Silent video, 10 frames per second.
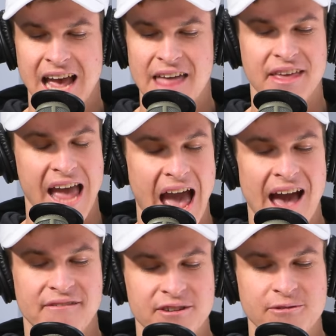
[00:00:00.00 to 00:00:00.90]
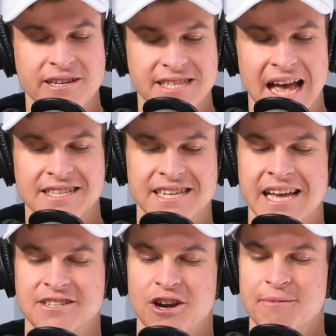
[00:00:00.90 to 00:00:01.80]
and they haven't reached the
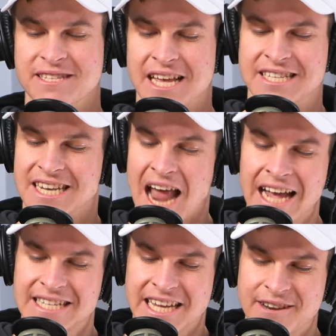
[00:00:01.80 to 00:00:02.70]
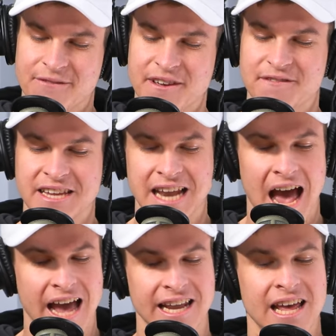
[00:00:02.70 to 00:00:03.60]
NCAA tournament since
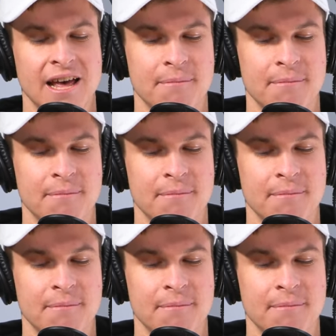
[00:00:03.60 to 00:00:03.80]
1959.